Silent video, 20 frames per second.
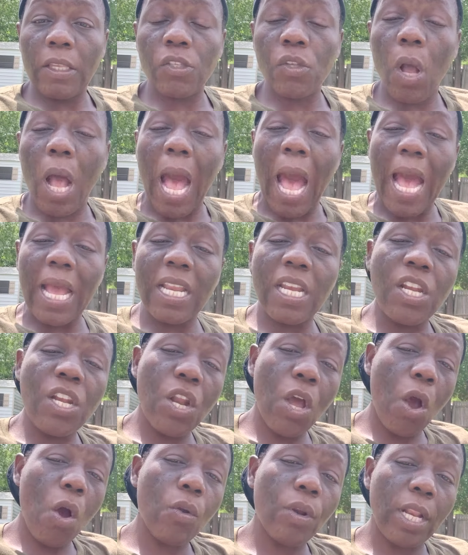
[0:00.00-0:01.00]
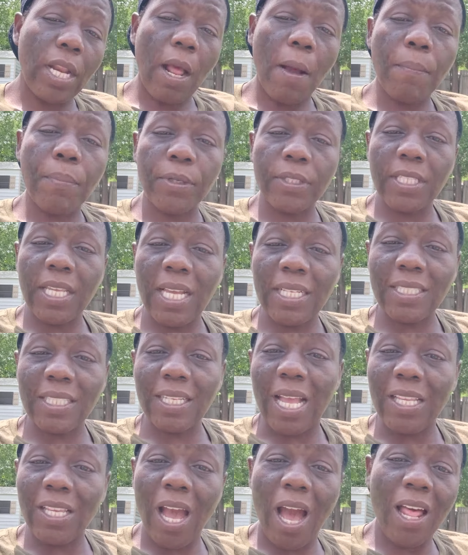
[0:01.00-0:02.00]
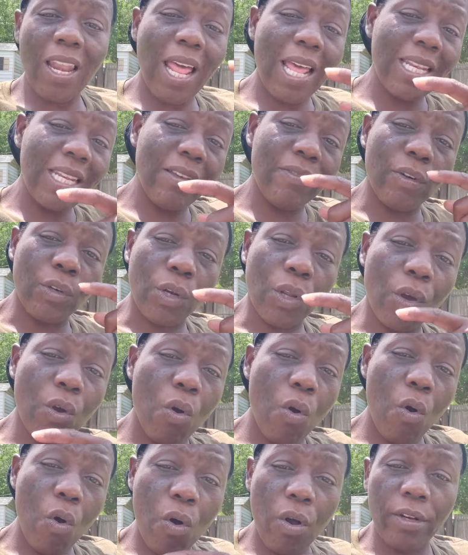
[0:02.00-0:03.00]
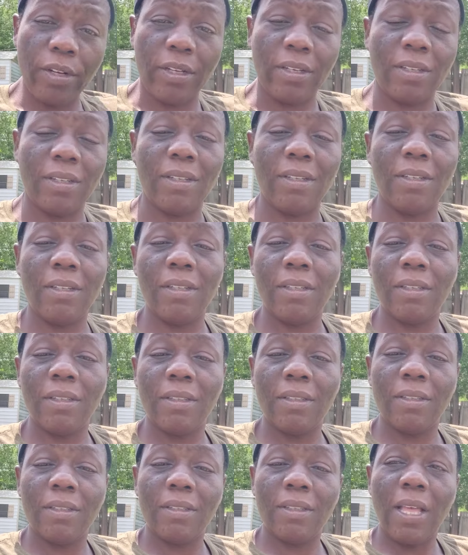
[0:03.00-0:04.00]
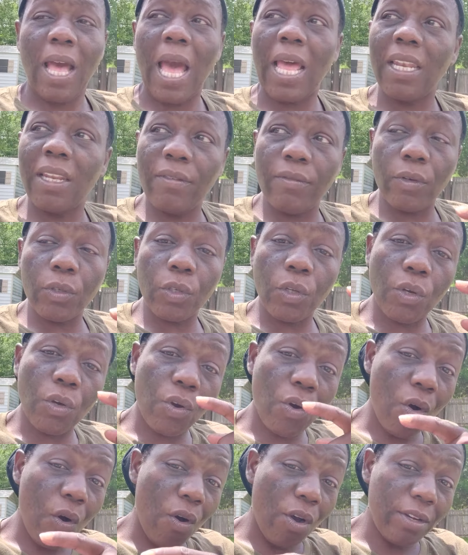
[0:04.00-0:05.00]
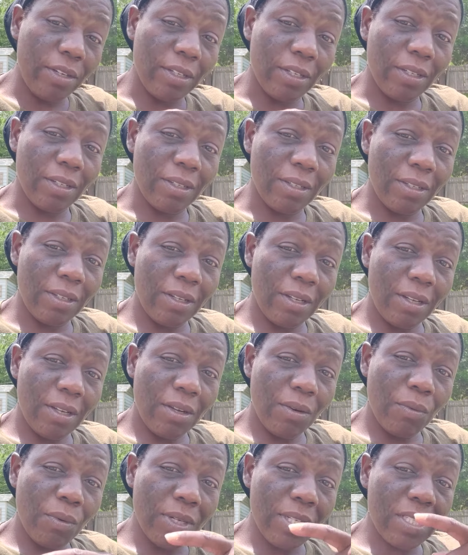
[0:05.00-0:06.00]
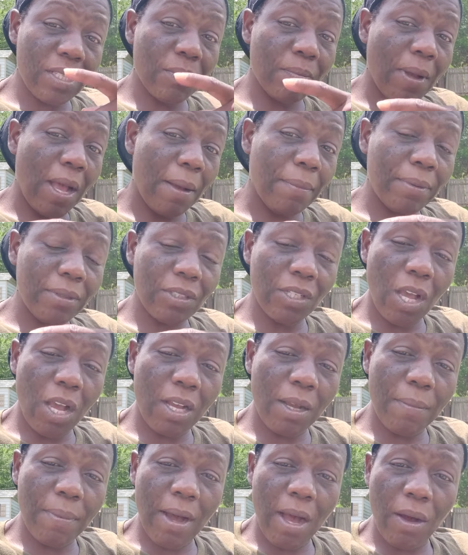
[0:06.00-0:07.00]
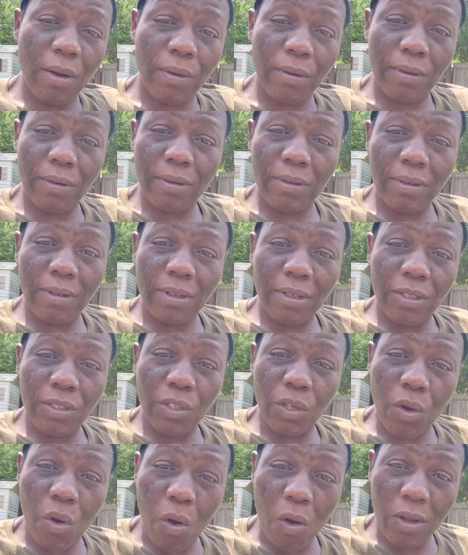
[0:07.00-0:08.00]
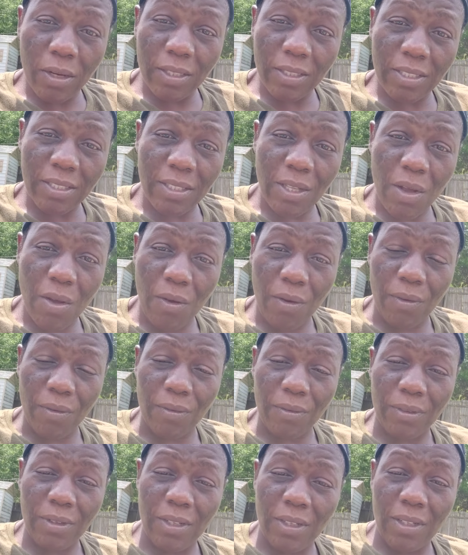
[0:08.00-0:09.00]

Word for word: So I know that I'm protected. Y'all, I live on the corner. I live on the corner. What does the Bible talk about? The cornerstone.